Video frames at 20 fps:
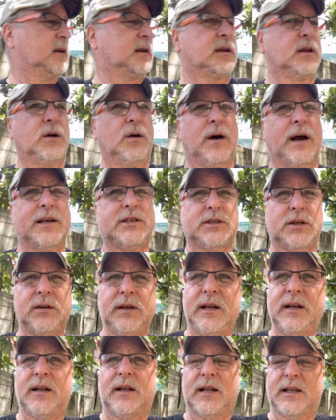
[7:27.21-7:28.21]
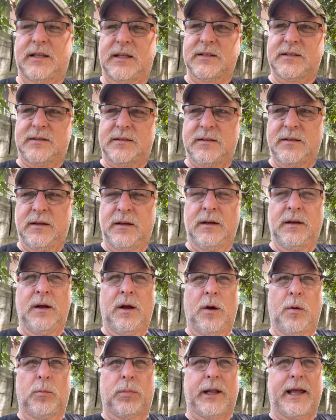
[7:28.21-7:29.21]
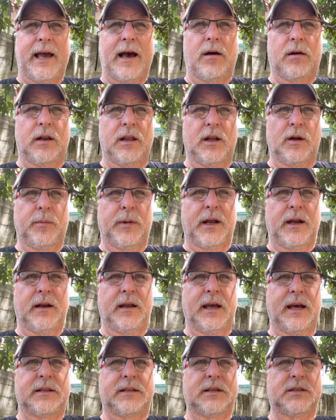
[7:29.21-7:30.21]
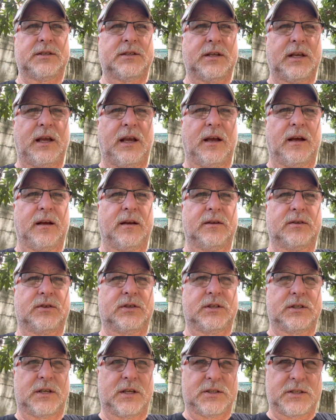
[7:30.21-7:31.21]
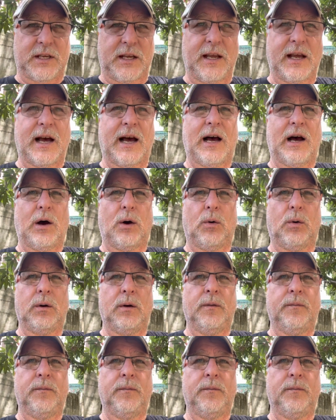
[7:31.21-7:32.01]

you know, I still need to let this play out a little bit and get to see how